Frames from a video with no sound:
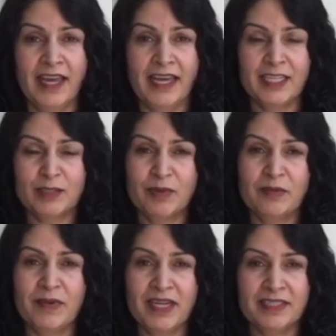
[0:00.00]
And it's been
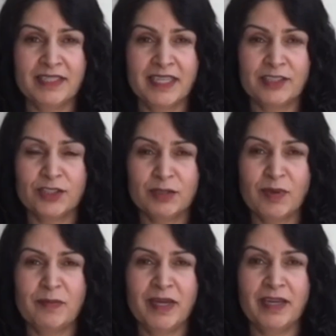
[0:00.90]
amazing that just
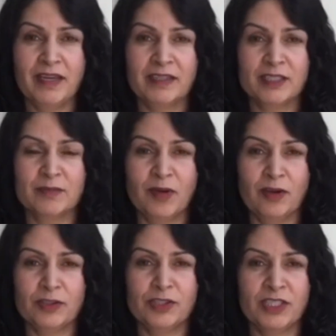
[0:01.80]
by making a
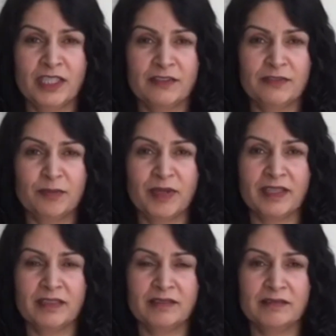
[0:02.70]
small shift by
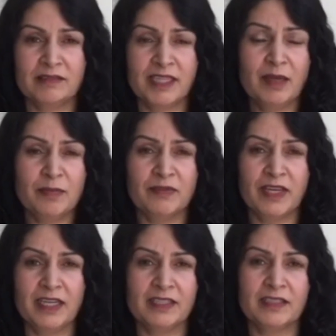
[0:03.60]
the type of
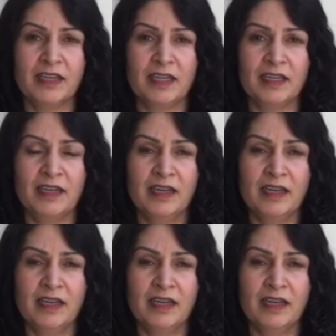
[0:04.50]
case I